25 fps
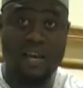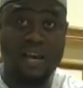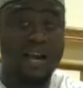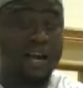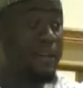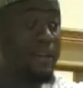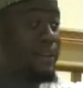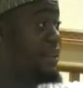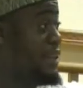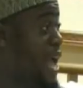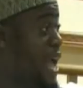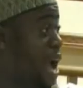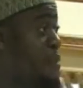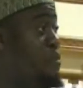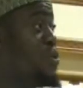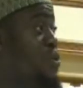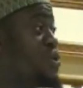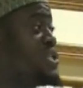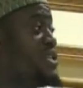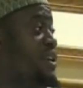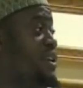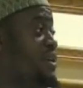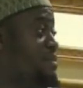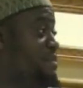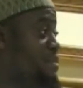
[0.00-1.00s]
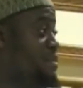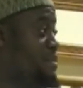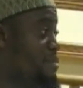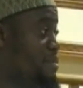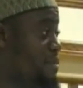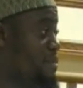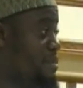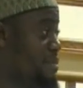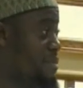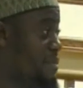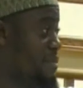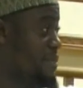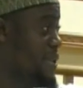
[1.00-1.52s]
they are Muslim.
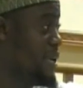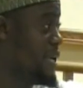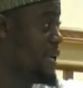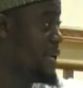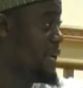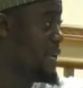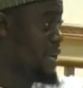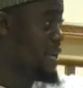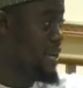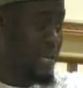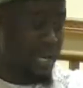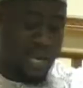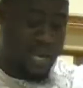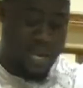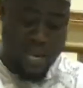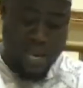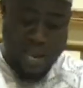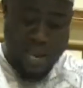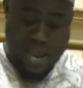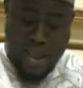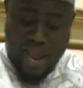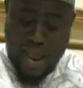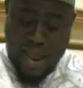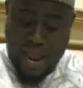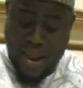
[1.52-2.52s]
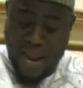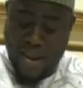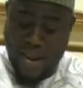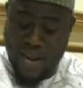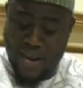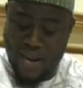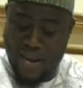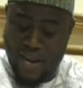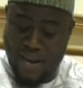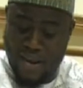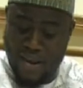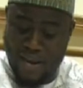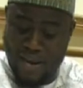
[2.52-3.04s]
And
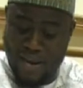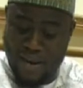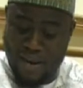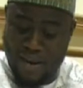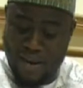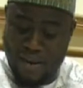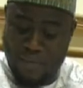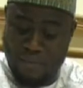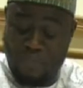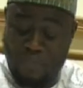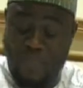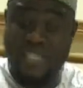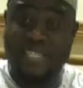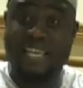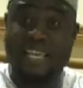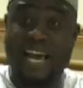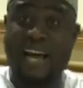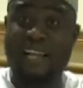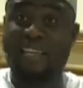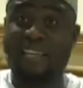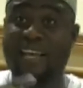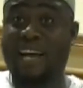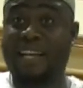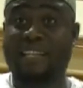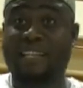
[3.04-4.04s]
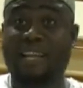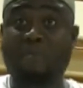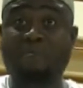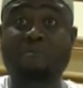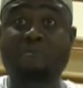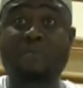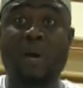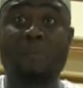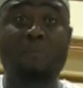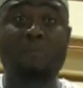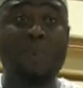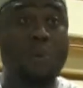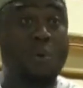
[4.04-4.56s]
besides
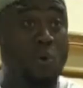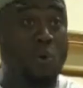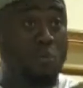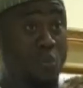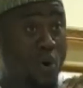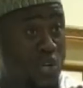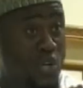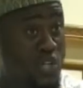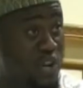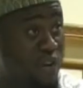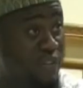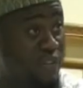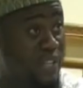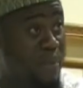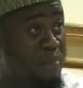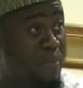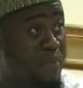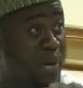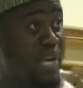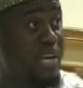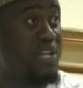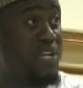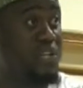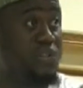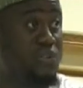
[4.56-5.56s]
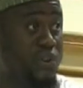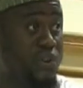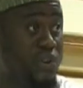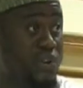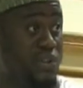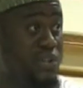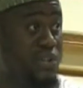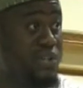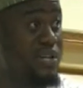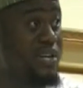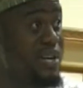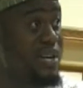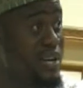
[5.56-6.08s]
that, most of the ministers,
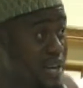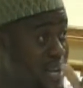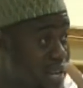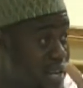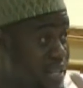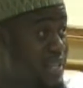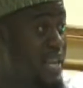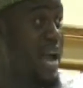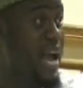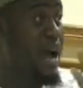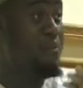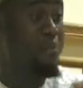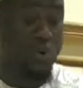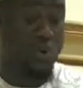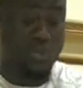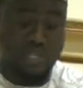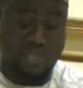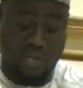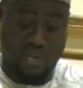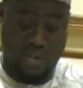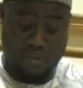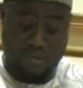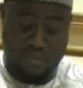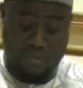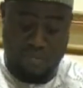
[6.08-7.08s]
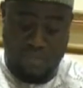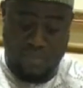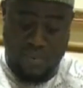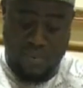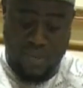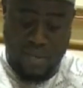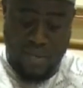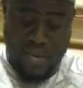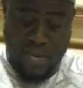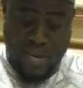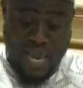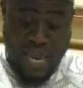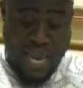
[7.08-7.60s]
they are Muslim.
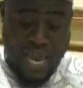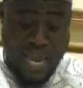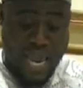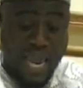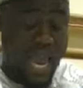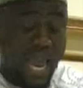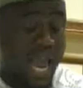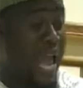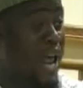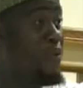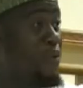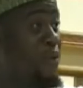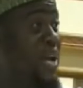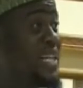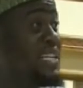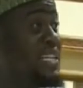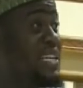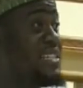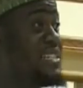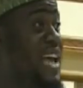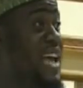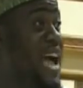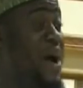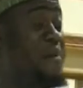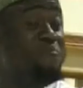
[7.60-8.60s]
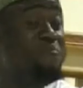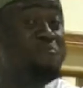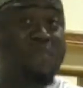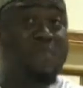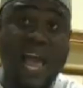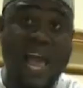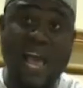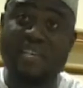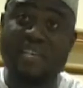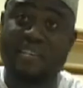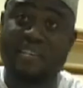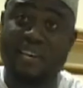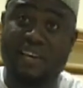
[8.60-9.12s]
And what is
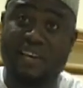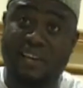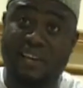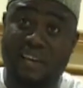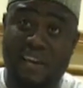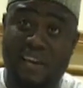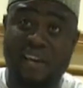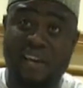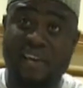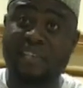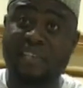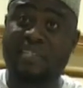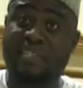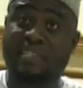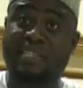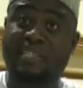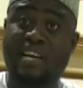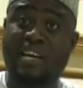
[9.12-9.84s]
amazing is